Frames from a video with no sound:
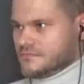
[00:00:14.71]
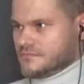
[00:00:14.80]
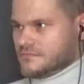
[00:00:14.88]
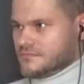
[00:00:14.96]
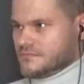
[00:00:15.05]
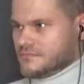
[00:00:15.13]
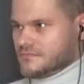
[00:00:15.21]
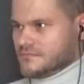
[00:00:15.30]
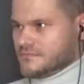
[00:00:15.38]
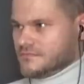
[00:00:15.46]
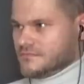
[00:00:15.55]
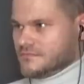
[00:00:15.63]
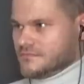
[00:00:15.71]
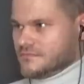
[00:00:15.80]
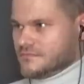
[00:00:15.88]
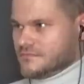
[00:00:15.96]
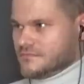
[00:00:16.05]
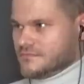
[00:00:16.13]

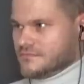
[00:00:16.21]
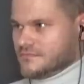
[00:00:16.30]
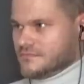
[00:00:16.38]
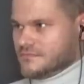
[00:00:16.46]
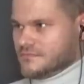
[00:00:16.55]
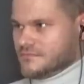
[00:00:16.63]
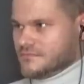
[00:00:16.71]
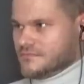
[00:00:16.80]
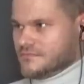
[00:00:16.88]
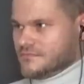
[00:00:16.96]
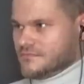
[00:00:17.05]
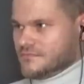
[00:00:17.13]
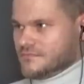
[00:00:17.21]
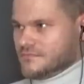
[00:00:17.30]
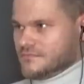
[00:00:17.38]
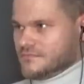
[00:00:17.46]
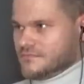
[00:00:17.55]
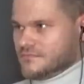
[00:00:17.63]
(not speaking)